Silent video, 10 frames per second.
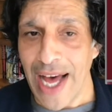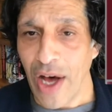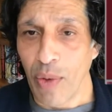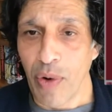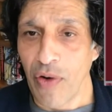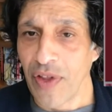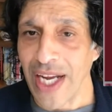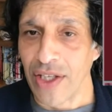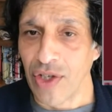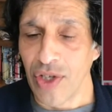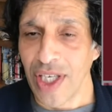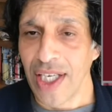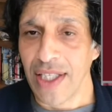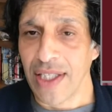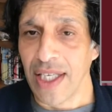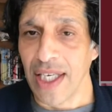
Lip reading: that help over the next 2 years